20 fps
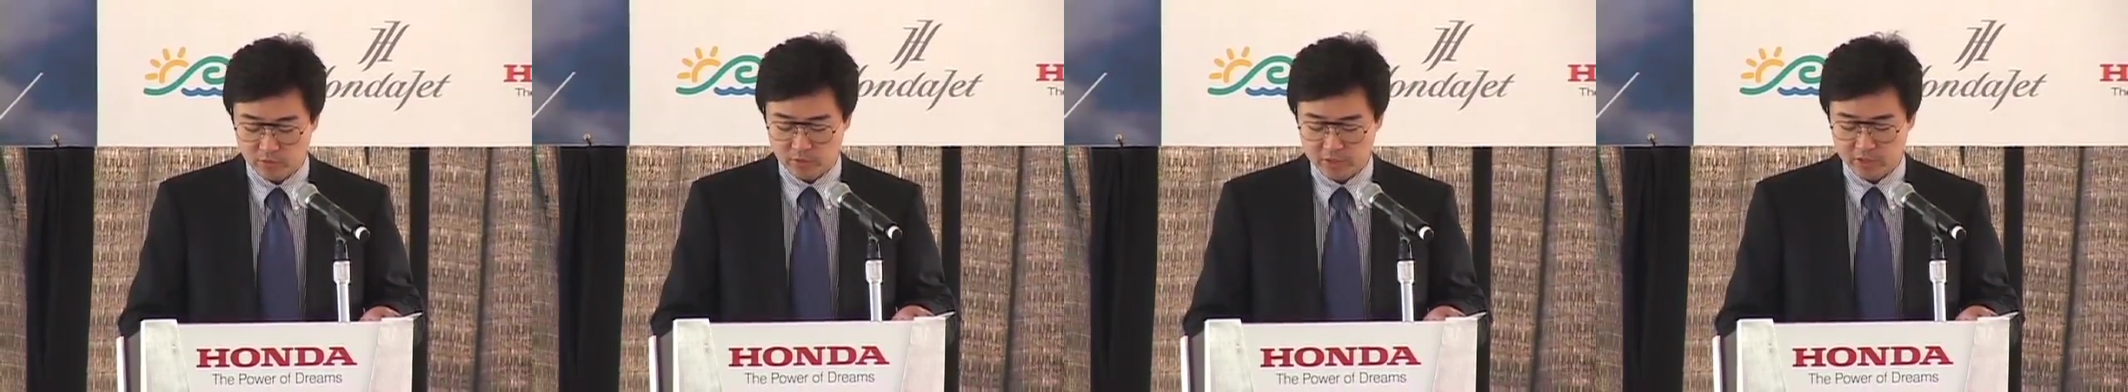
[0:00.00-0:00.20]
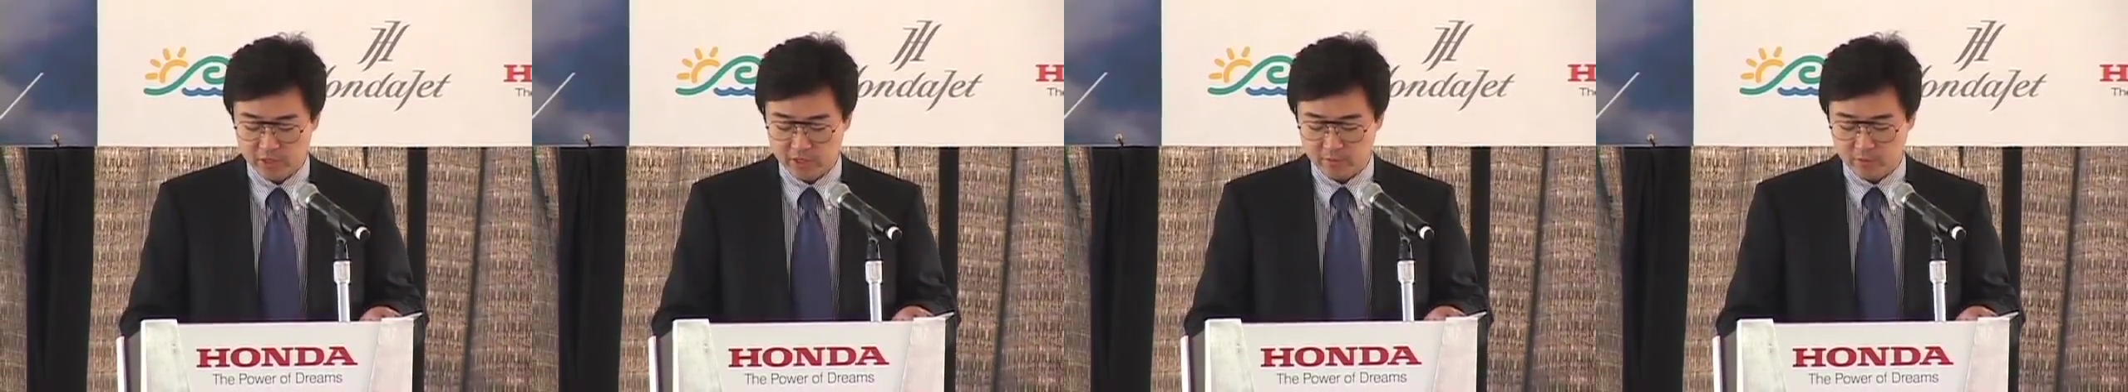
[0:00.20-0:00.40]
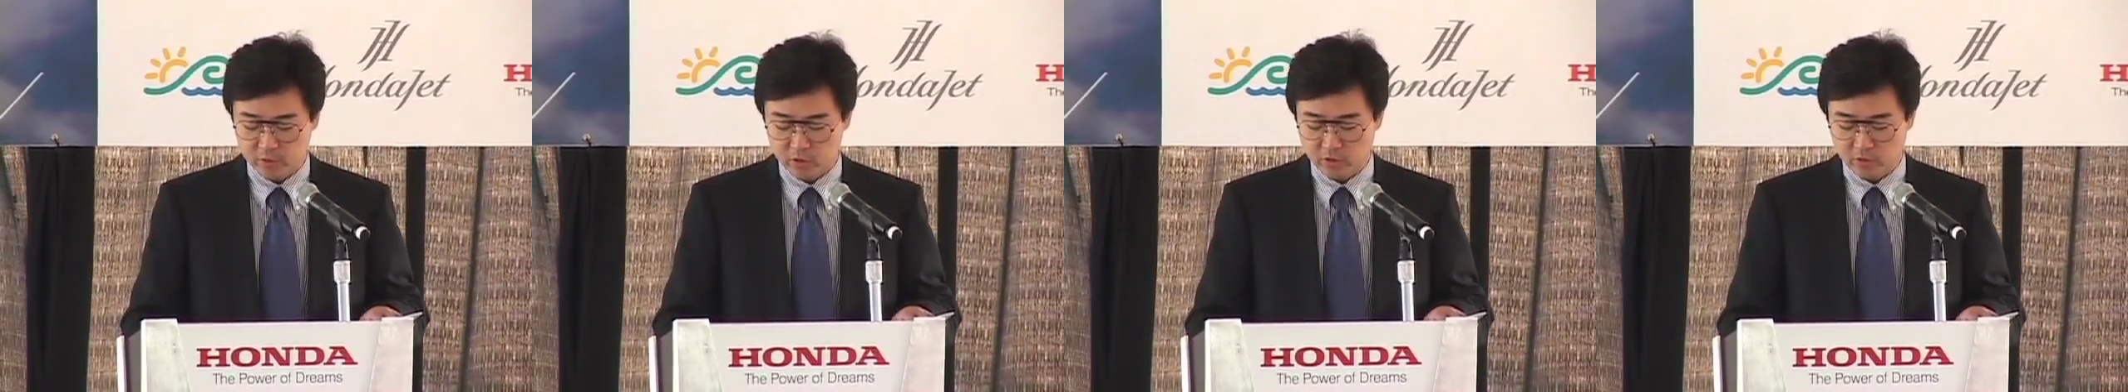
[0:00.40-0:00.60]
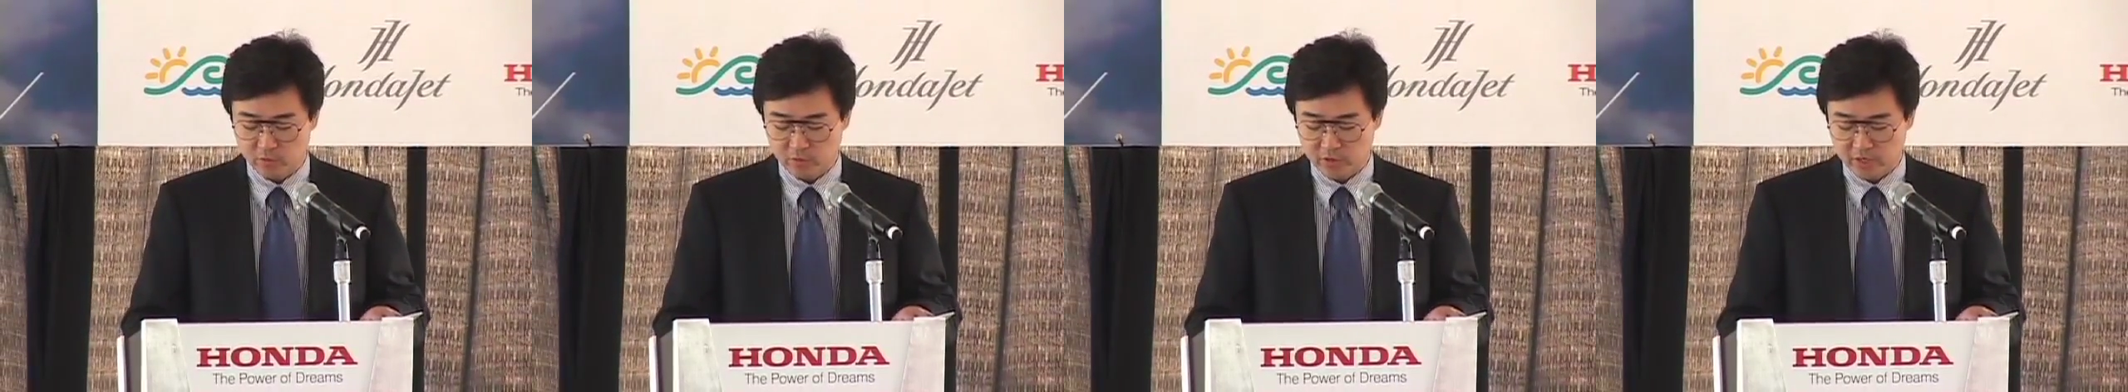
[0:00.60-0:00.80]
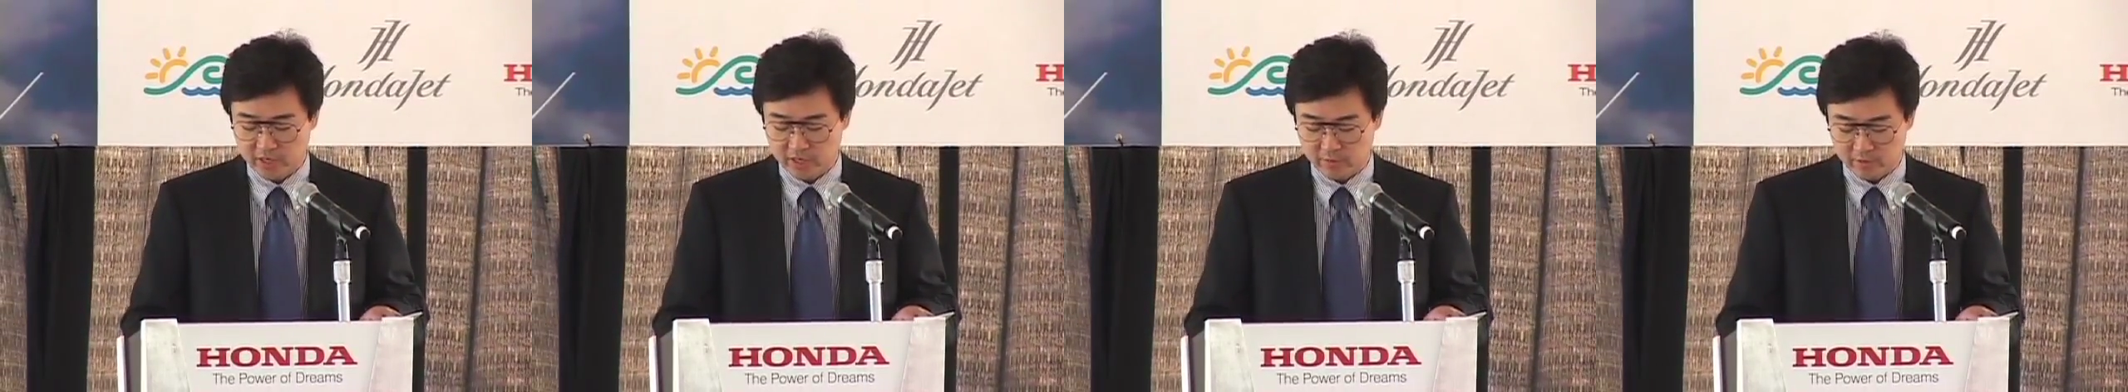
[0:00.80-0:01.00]
reception
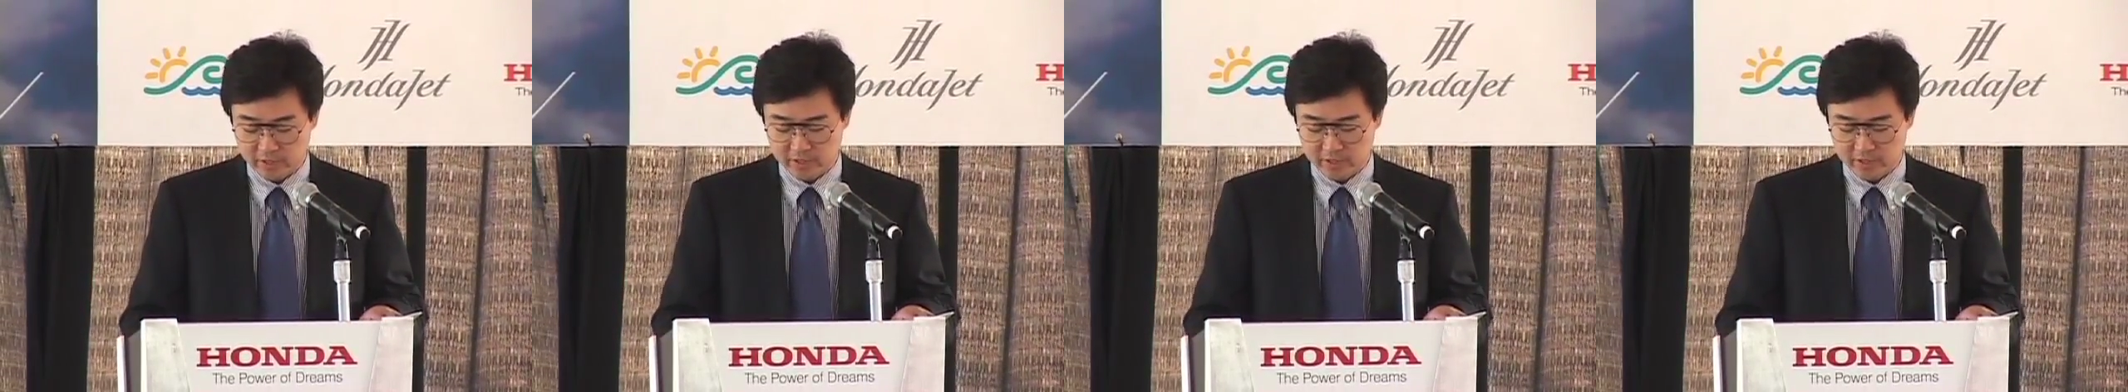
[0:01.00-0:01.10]
we have